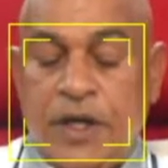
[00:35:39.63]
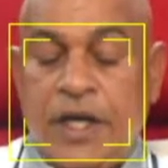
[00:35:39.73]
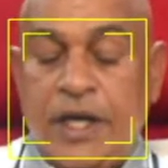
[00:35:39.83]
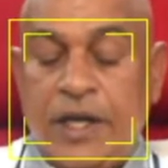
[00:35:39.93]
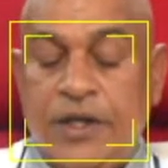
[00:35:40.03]

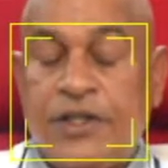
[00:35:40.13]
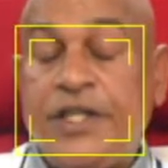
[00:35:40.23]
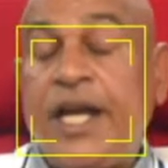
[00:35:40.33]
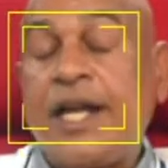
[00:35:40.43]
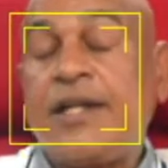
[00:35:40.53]
you see
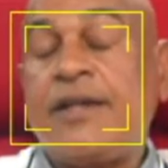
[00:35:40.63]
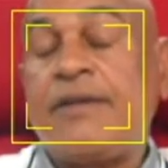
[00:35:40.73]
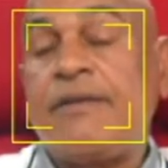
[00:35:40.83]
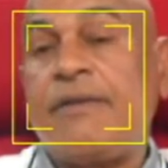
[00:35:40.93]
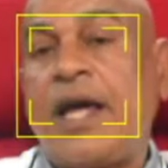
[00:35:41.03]
that
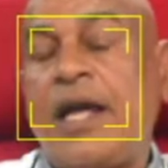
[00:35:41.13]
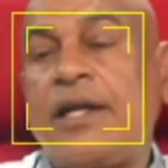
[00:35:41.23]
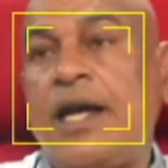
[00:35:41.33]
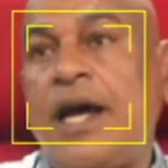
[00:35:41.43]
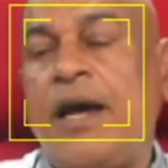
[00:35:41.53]

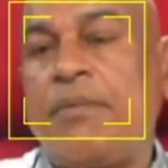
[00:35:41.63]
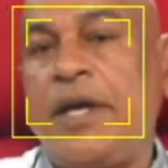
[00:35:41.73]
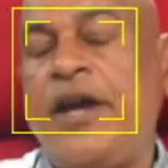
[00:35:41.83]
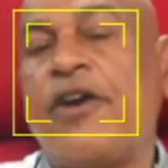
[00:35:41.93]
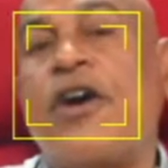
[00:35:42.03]

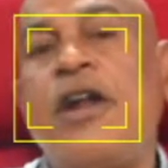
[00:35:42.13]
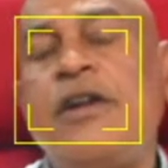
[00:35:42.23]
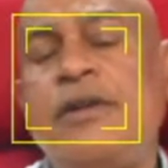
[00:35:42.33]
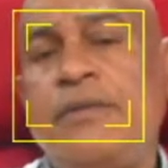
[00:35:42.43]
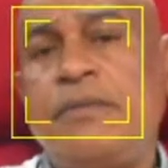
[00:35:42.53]
air
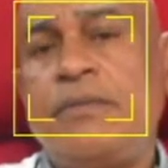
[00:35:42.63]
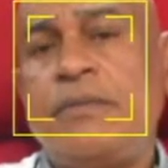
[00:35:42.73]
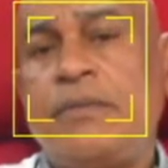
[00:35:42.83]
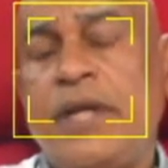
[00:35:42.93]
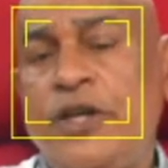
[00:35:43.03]
gun
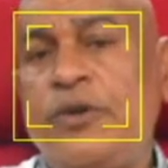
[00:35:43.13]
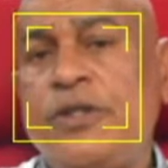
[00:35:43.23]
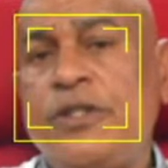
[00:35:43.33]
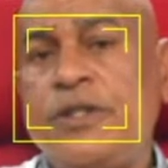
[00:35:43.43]
they use.